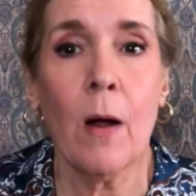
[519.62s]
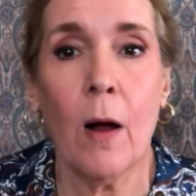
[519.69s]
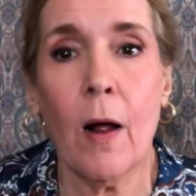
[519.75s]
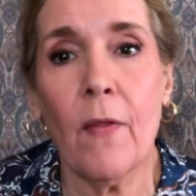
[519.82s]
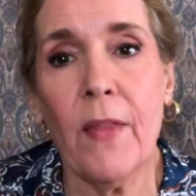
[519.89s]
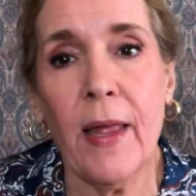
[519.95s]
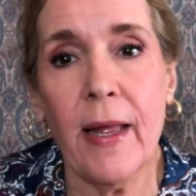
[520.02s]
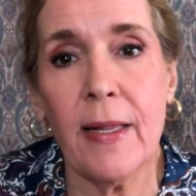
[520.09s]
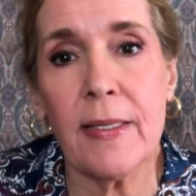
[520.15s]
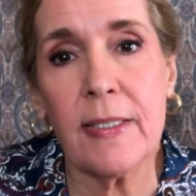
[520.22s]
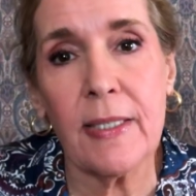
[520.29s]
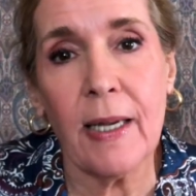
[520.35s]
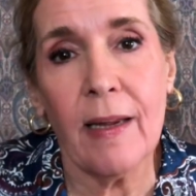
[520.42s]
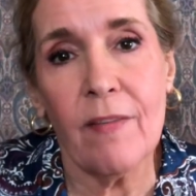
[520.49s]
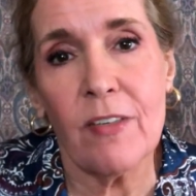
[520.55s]
on the ends
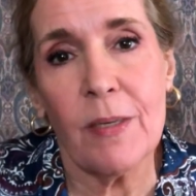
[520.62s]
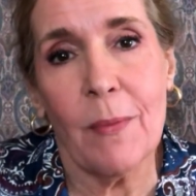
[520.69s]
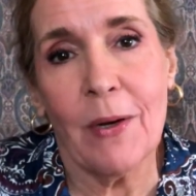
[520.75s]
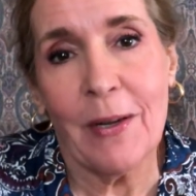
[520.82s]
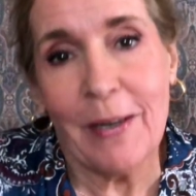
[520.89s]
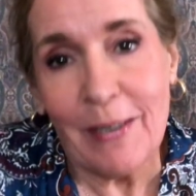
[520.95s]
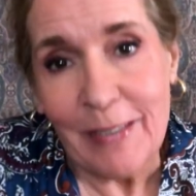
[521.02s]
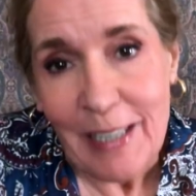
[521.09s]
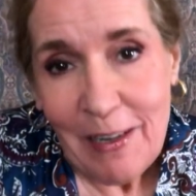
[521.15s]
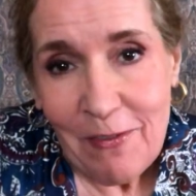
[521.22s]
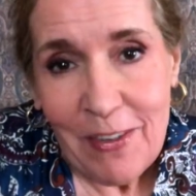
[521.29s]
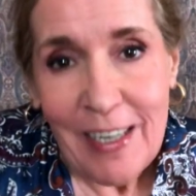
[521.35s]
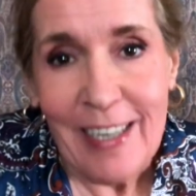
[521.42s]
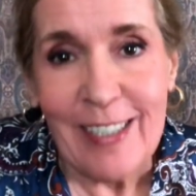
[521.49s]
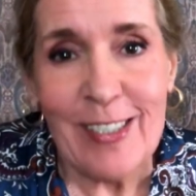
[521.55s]
and gives them a little
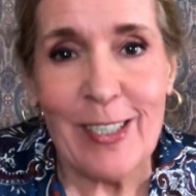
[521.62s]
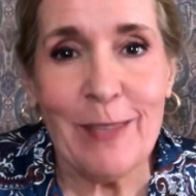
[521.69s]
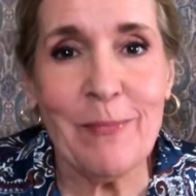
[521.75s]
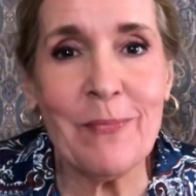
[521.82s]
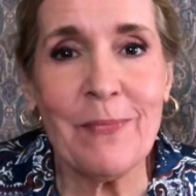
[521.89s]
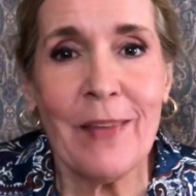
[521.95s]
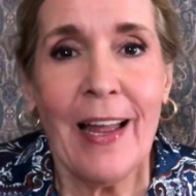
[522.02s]
definition.